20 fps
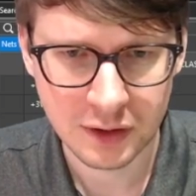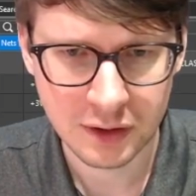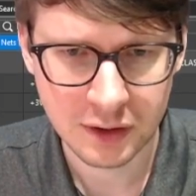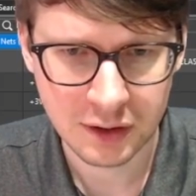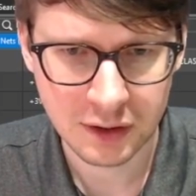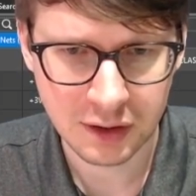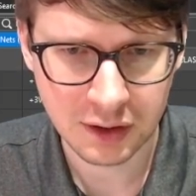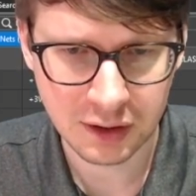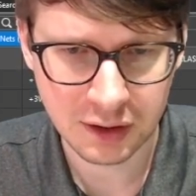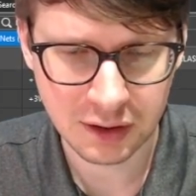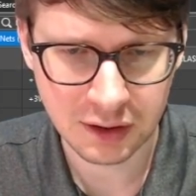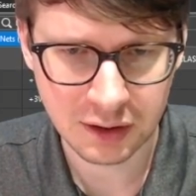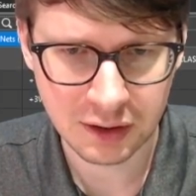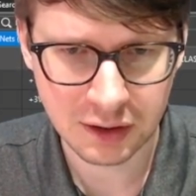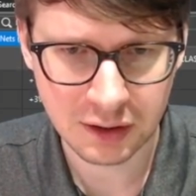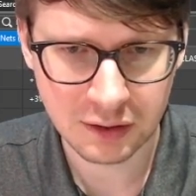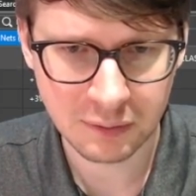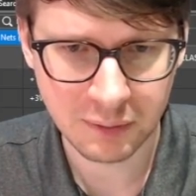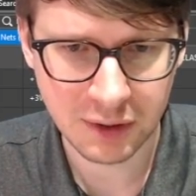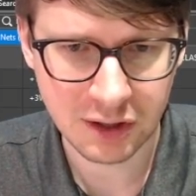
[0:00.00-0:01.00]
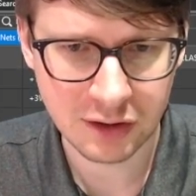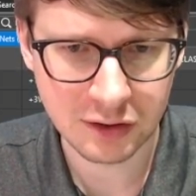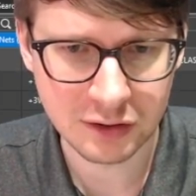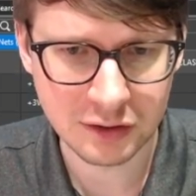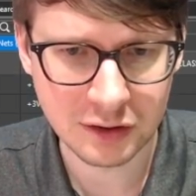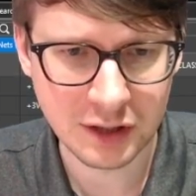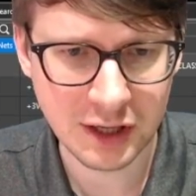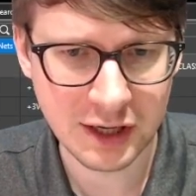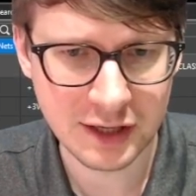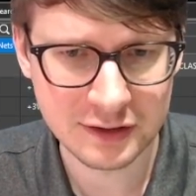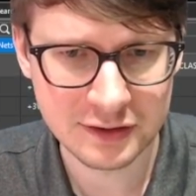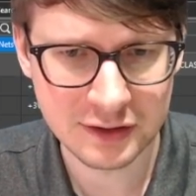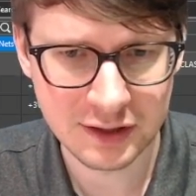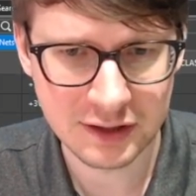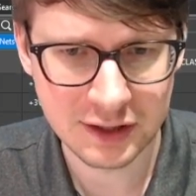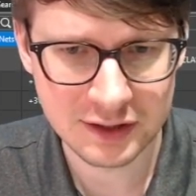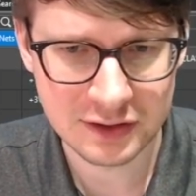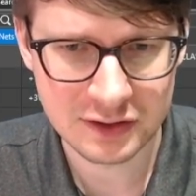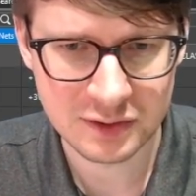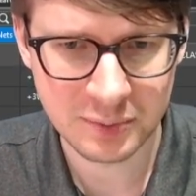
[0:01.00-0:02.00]
And make our
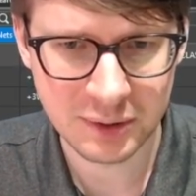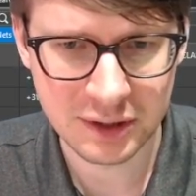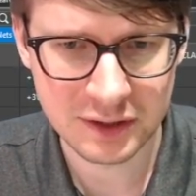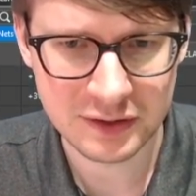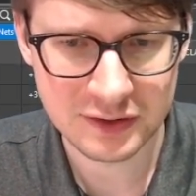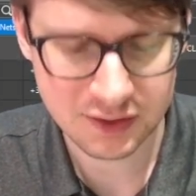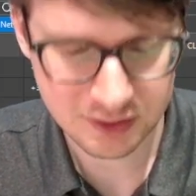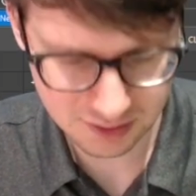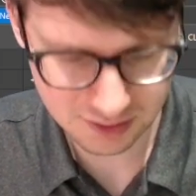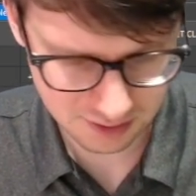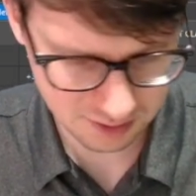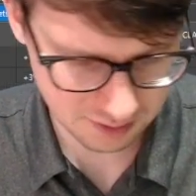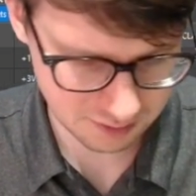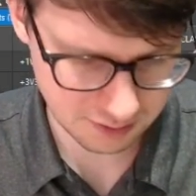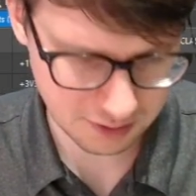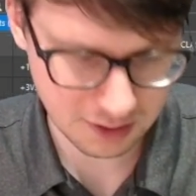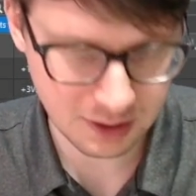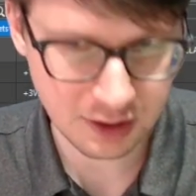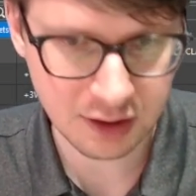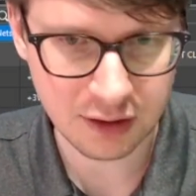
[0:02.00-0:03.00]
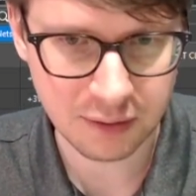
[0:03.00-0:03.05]
line-to-line spacing, yeah.